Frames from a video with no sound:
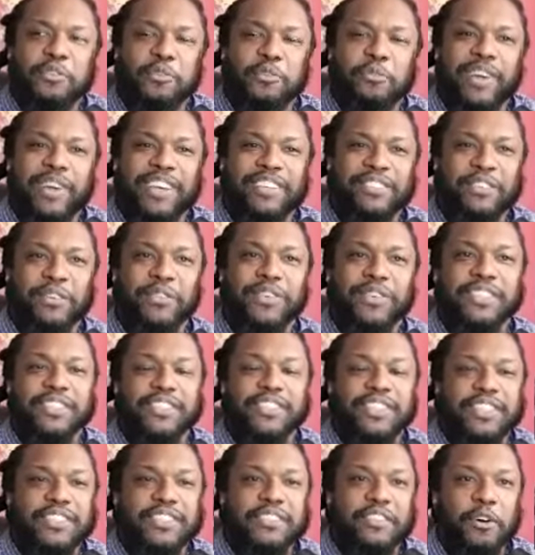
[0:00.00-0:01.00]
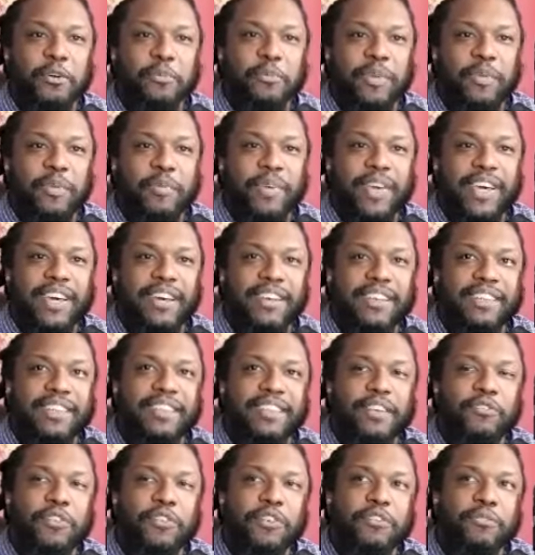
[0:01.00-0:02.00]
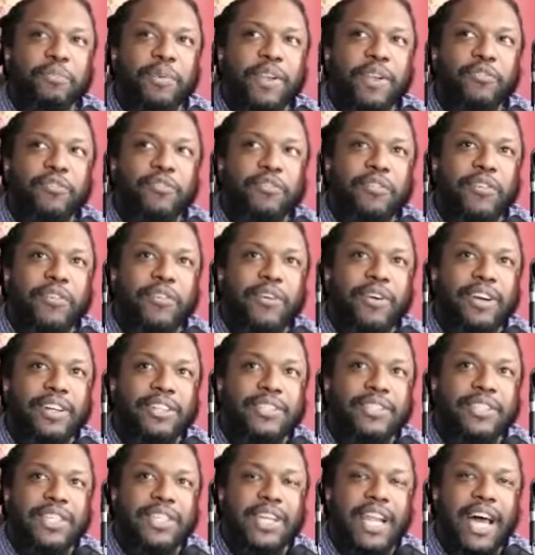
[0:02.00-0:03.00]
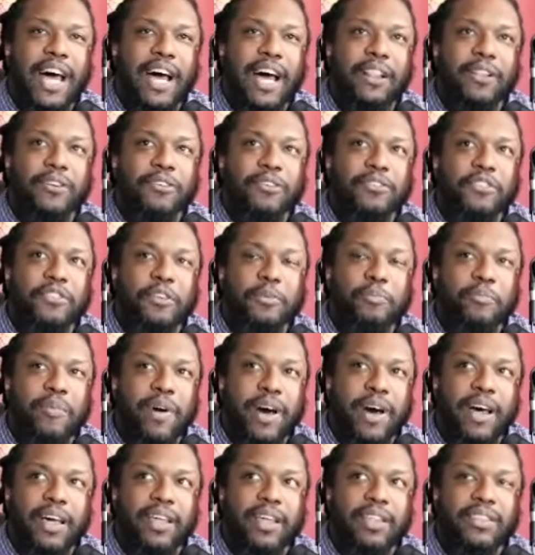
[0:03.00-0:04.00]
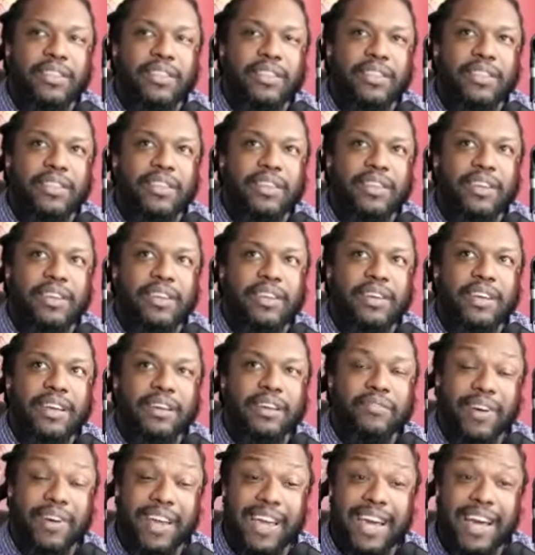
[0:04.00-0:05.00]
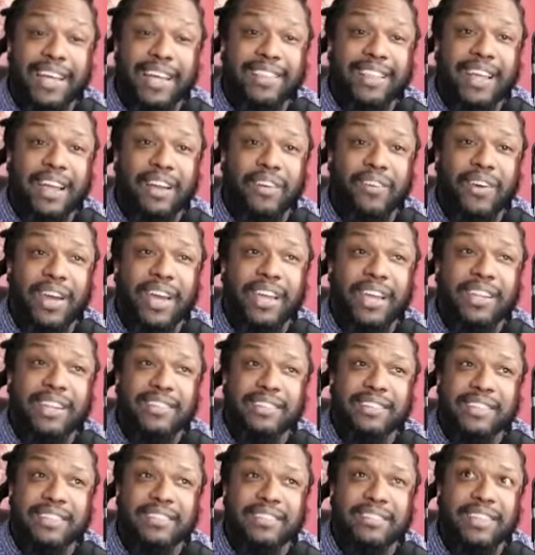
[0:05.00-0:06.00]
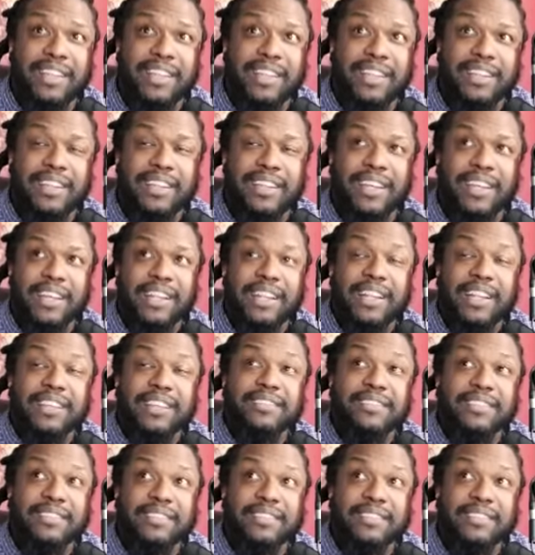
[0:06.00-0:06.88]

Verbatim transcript: based on what you just told me, because if you're spending four hundred dollars a month, if I got that right, that's that's